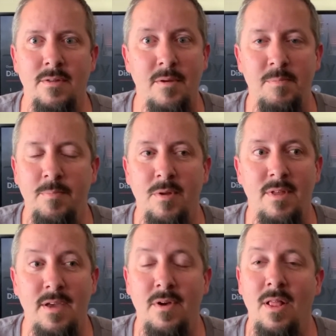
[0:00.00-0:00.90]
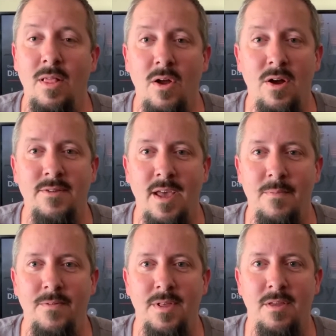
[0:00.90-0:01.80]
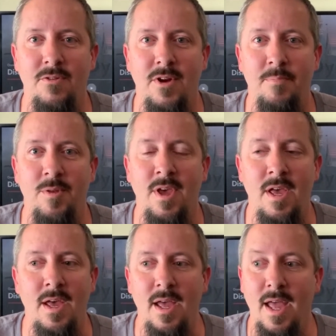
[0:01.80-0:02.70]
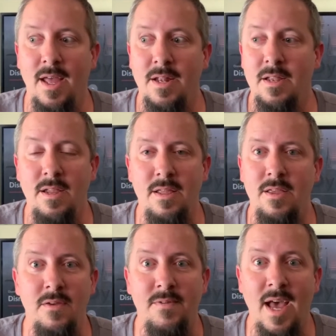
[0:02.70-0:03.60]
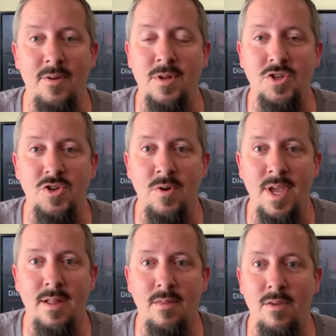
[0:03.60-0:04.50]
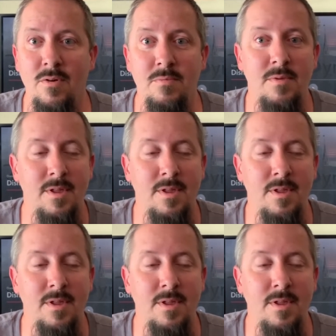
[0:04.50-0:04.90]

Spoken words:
Some people save a long time for these trips, and you've got to enjoy it. So,